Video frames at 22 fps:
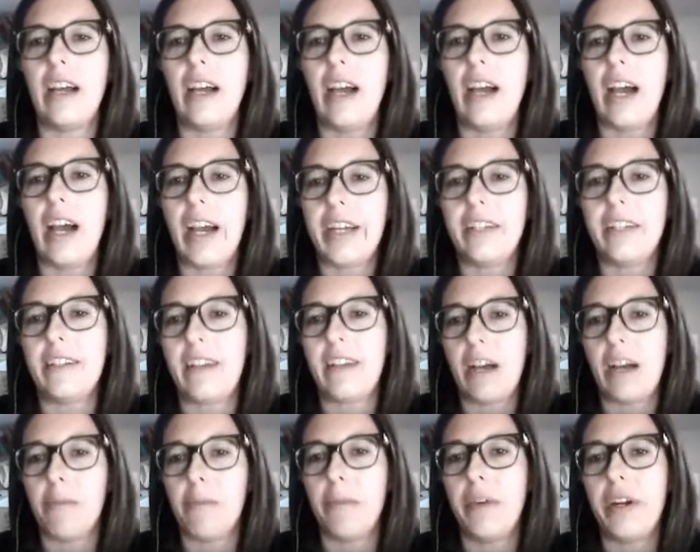high
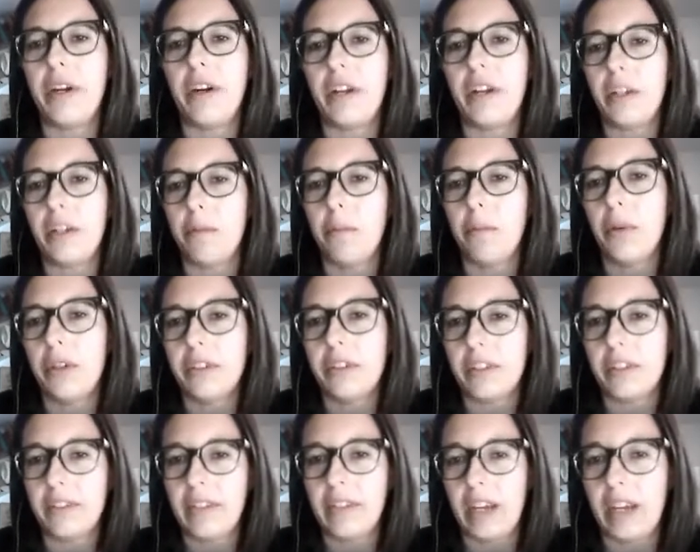number,
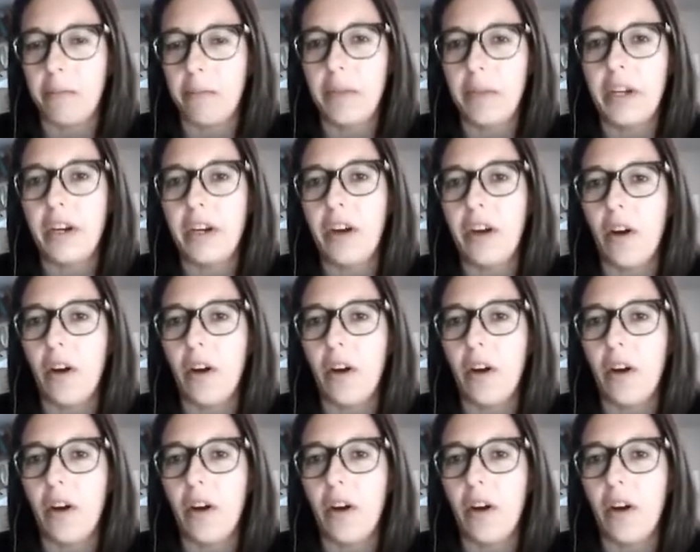important number